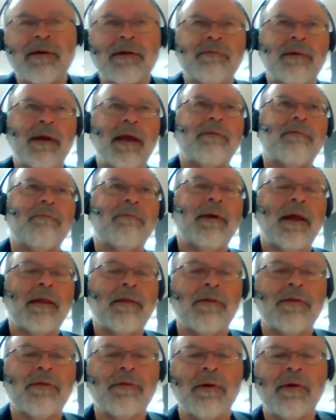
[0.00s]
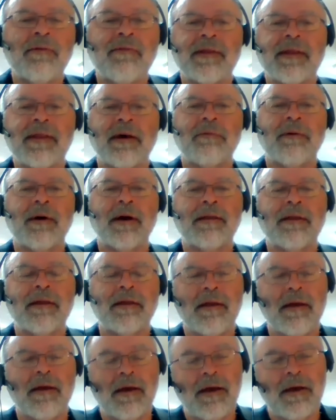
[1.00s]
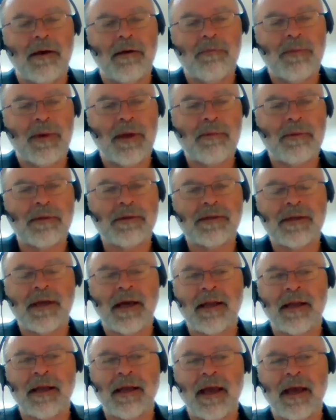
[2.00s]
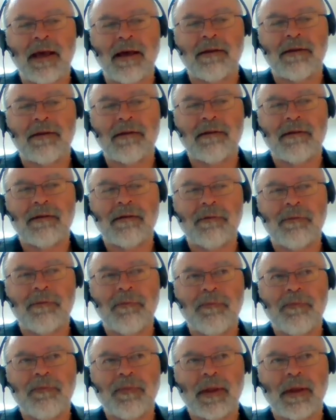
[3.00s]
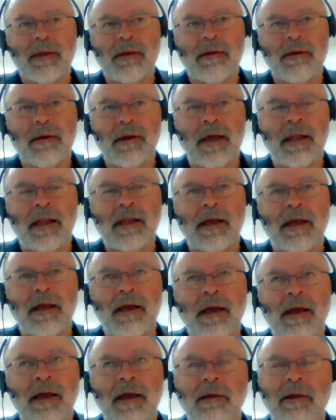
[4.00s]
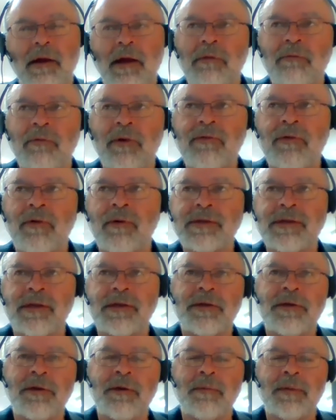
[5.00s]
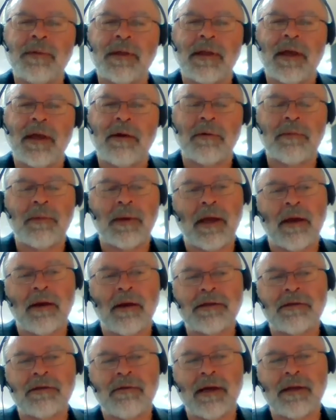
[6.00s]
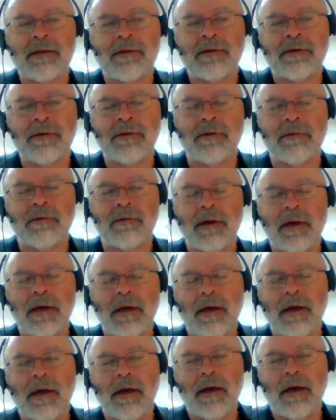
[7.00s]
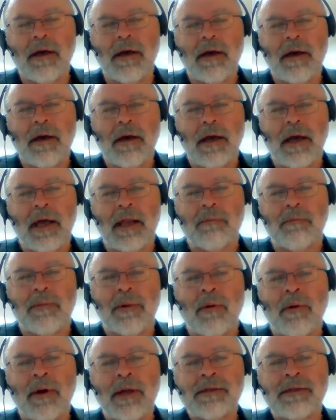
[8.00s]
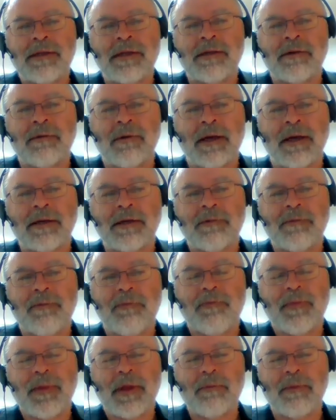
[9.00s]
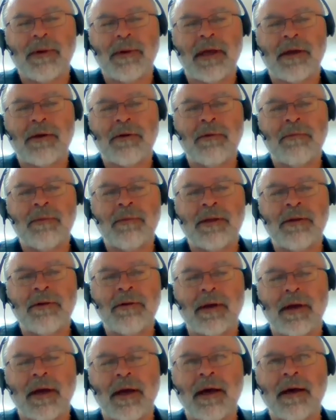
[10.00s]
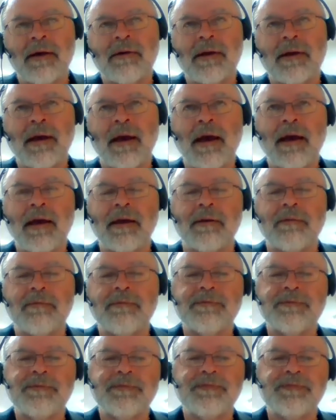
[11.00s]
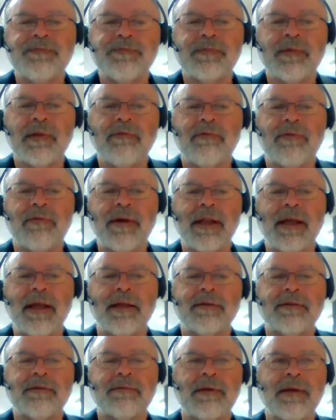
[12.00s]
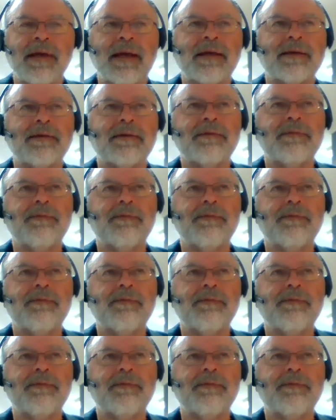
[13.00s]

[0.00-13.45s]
because we hadn't thought of it that way. That people starting out, and we've always assumed that they would be going straight to an employed situation, but they could be doing okay freelance. Yes,